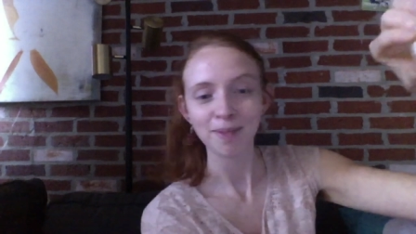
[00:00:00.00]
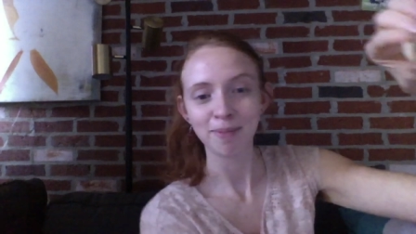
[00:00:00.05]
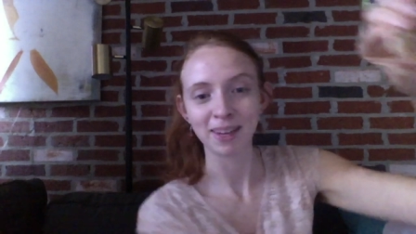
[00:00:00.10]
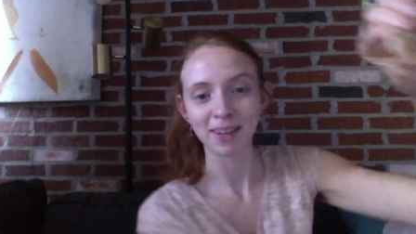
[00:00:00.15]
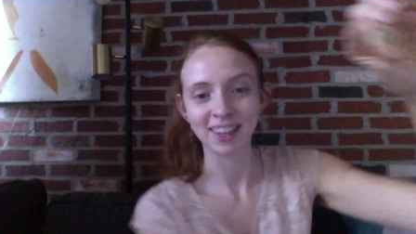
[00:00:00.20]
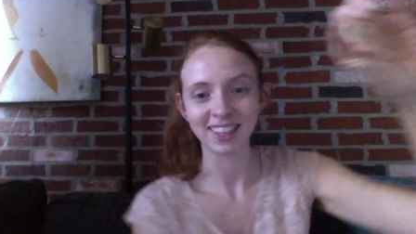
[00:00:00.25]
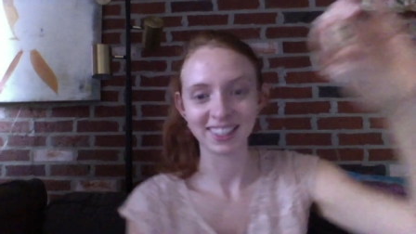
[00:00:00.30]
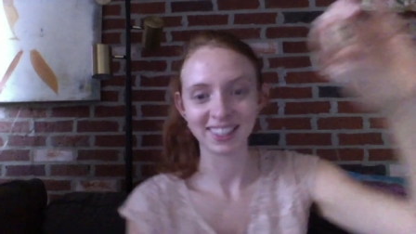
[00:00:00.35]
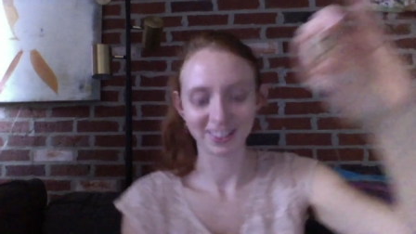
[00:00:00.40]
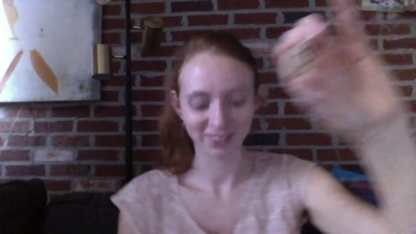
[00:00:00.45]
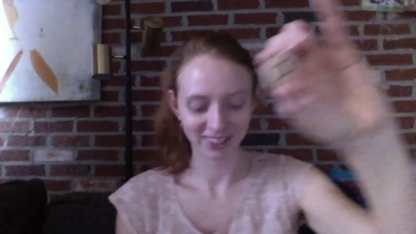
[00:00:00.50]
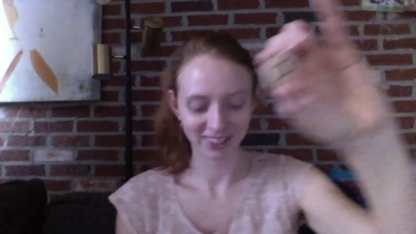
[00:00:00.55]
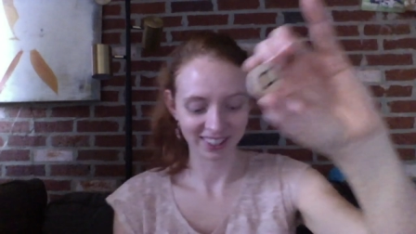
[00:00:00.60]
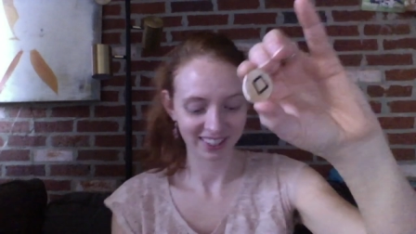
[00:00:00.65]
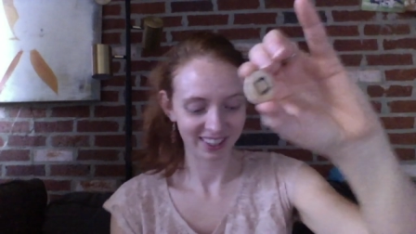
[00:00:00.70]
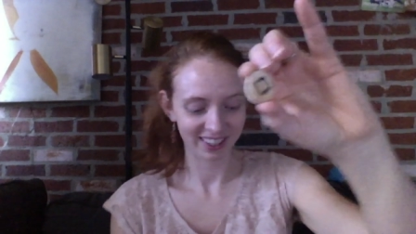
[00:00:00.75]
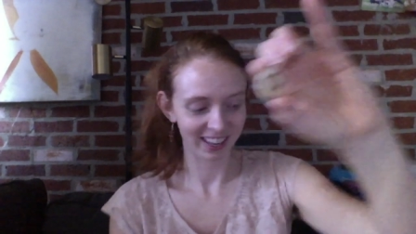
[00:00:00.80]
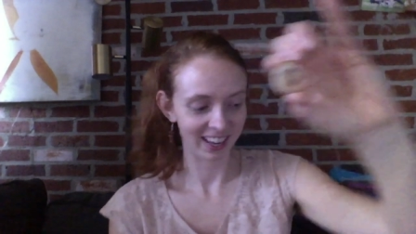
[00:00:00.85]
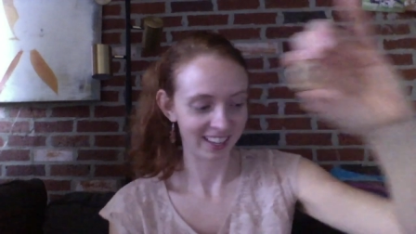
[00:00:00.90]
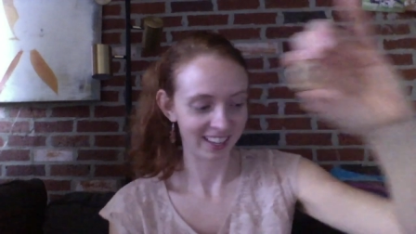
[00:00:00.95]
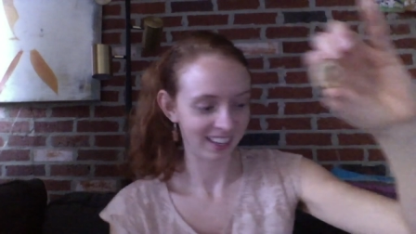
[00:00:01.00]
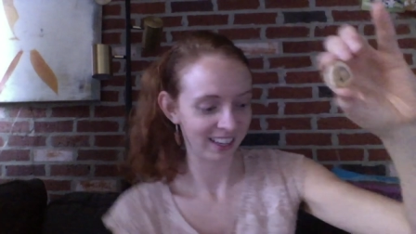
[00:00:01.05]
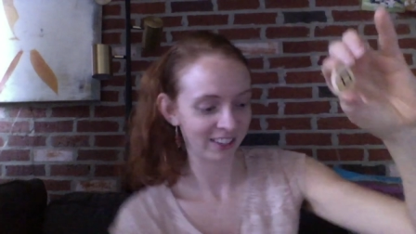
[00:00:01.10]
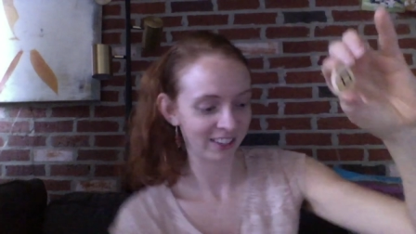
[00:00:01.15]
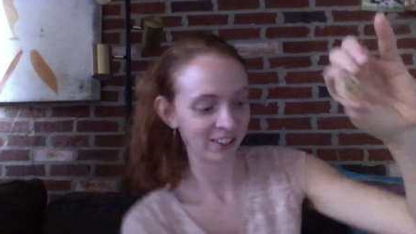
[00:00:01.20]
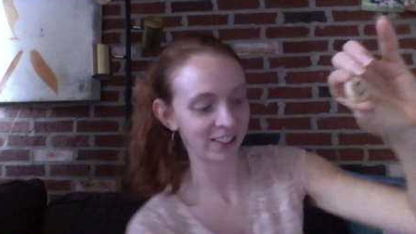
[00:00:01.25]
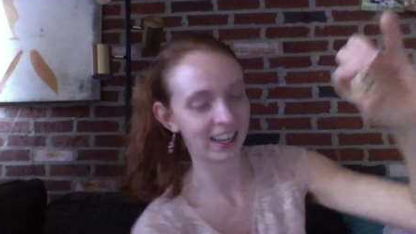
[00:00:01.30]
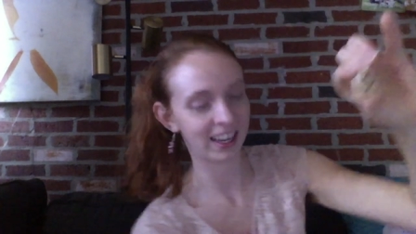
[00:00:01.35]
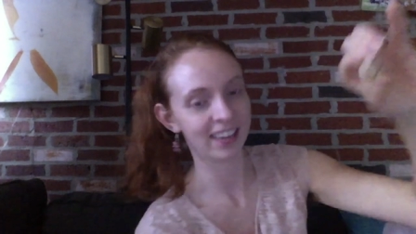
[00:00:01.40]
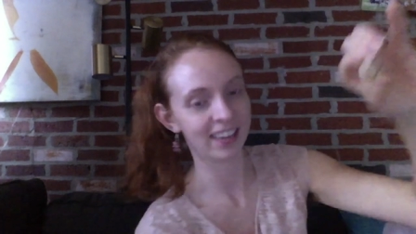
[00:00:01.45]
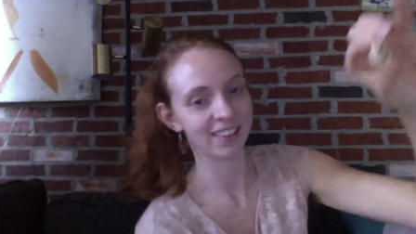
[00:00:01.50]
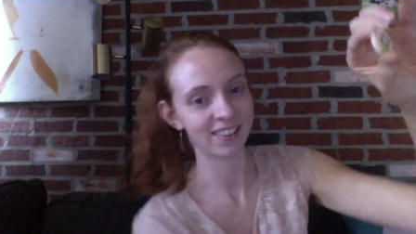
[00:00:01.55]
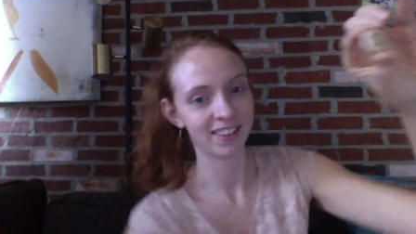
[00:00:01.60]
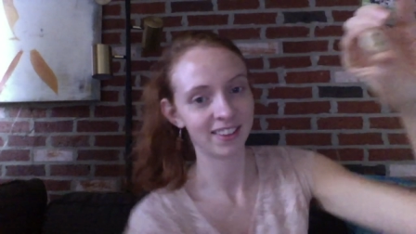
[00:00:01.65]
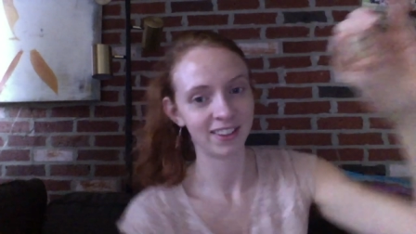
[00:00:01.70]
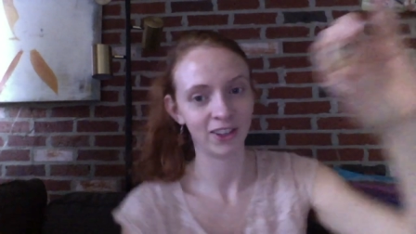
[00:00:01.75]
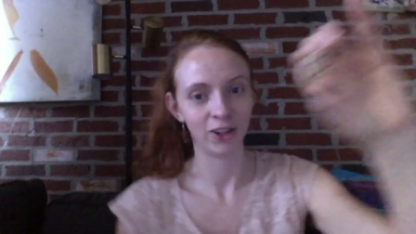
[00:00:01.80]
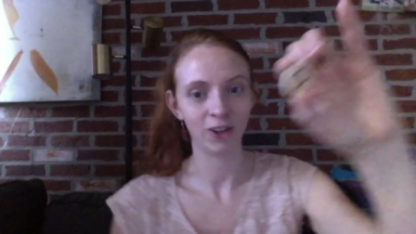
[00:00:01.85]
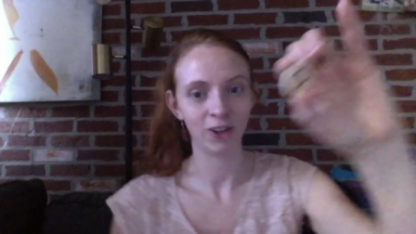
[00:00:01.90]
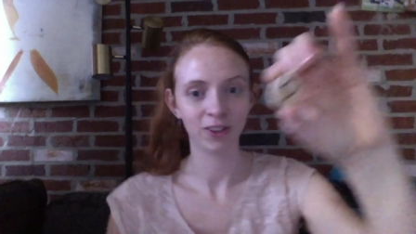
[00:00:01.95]
But this one, it just has,
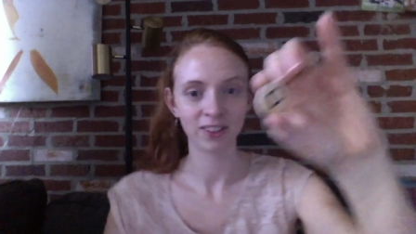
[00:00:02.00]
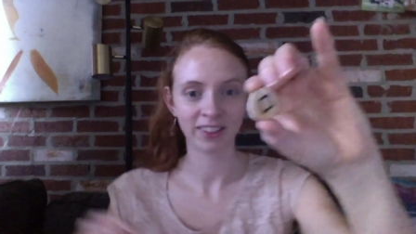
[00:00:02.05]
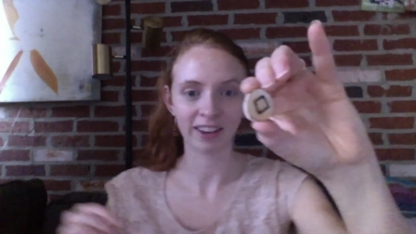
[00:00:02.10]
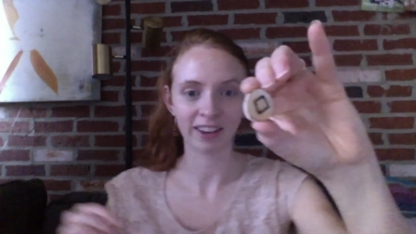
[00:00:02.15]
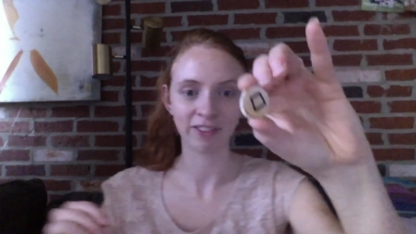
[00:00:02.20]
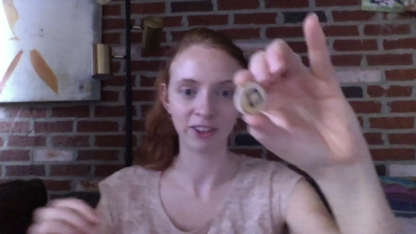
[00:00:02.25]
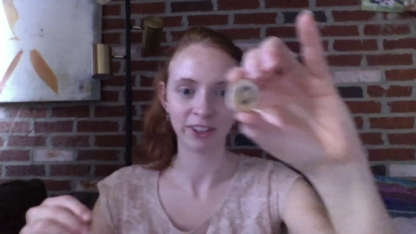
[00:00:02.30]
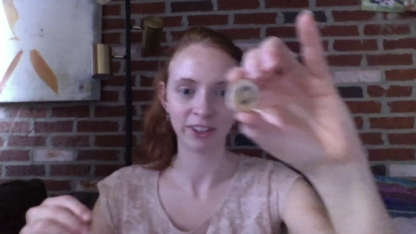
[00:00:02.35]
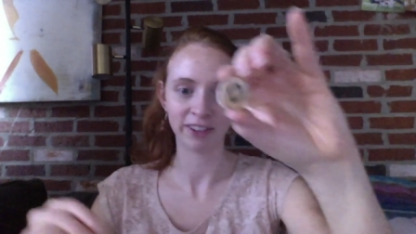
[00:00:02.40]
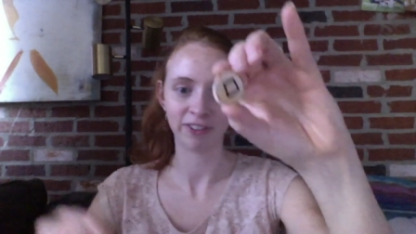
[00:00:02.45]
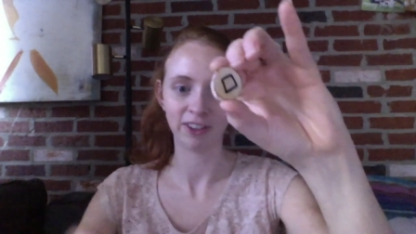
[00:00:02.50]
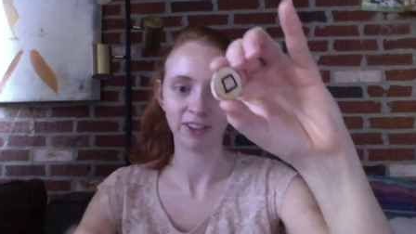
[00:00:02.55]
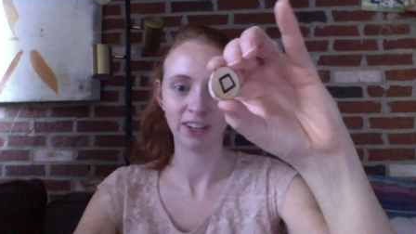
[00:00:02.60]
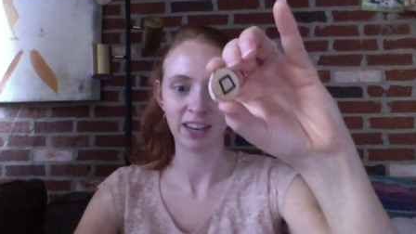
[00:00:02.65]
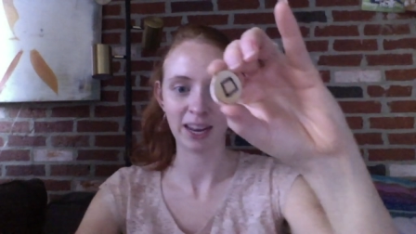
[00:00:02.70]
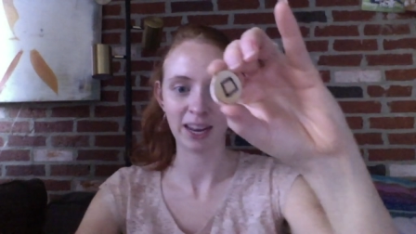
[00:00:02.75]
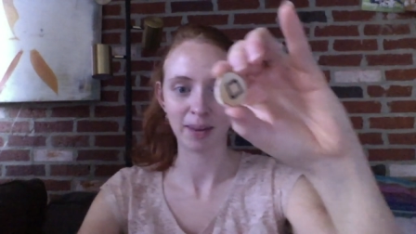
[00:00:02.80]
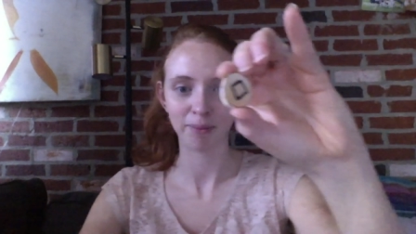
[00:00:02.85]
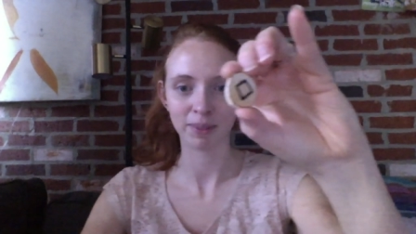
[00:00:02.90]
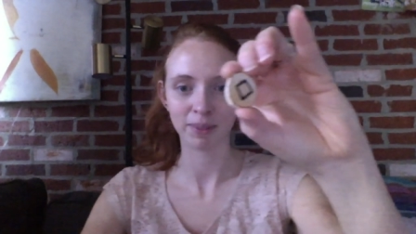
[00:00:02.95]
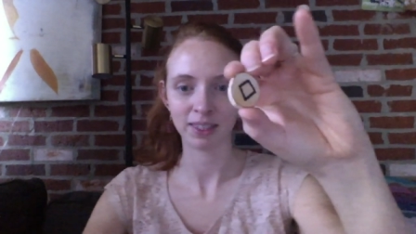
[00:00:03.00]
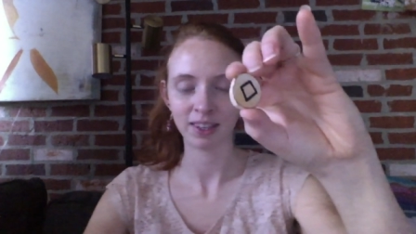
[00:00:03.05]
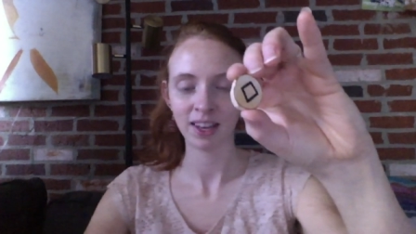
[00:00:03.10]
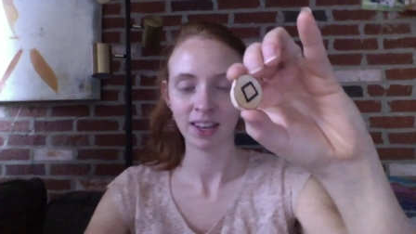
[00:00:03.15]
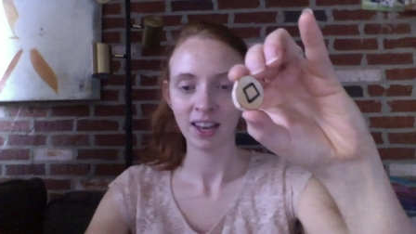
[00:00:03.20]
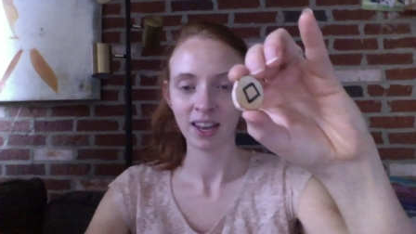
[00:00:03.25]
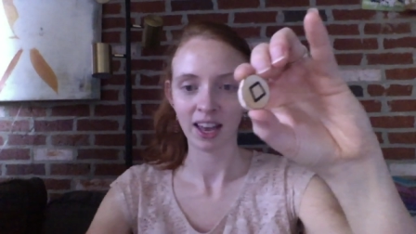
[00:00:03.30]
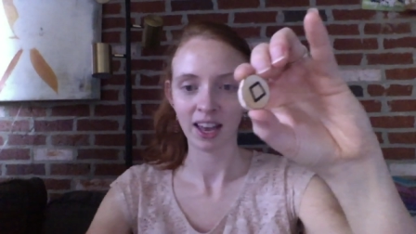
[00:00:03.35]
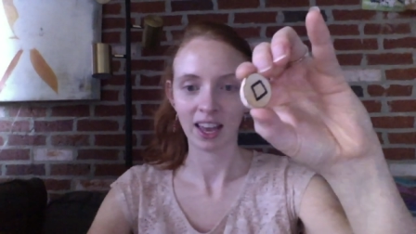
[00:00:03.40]
you know, several different names,